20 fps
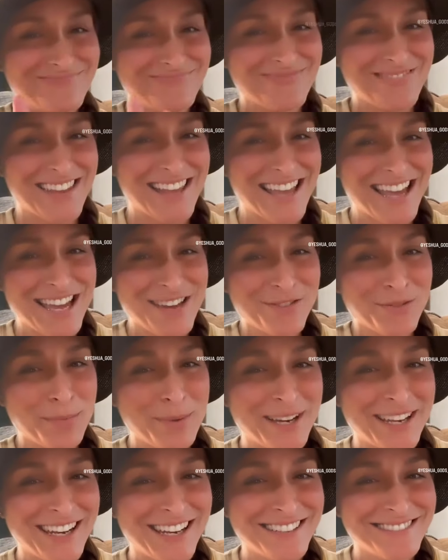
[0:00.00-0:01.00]
Hi,
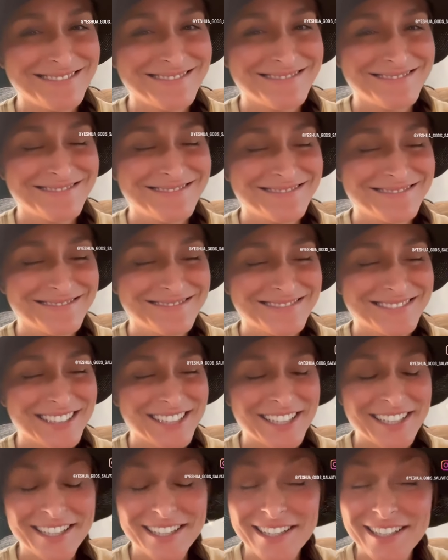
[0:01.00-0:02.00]
everybody.
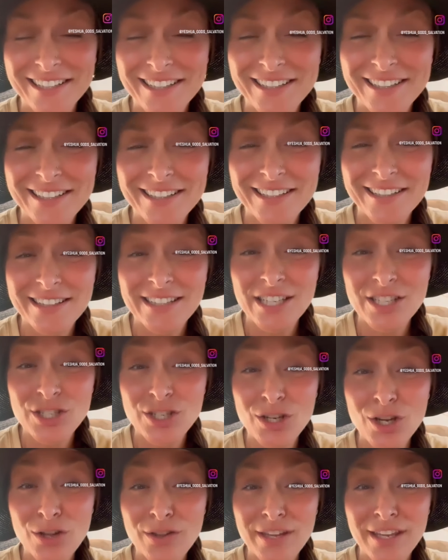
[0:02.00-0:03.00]
Did you
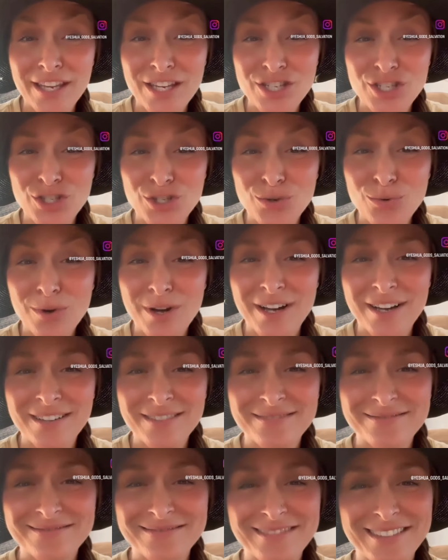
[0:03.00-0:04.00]
know that Yeshua
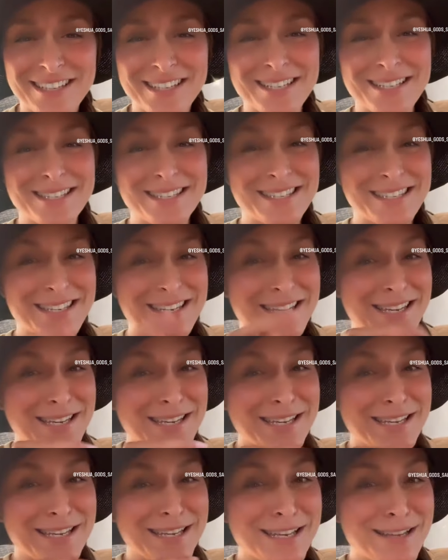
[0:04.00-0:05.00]
is
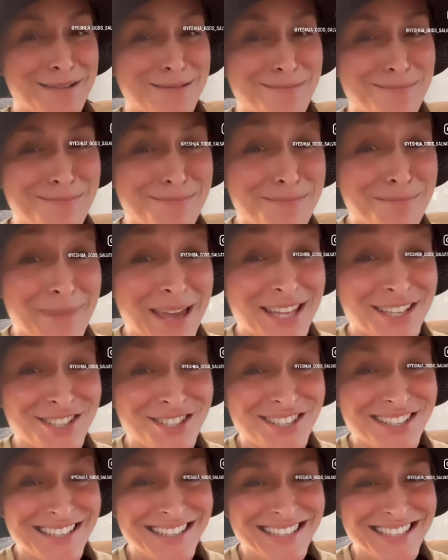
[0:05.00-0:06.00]

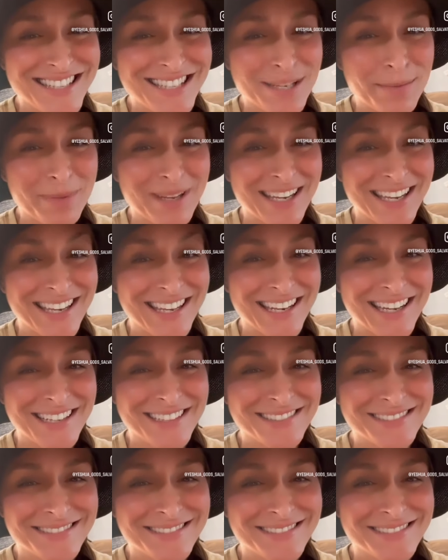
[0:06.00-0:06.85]
mentioned in the beginning?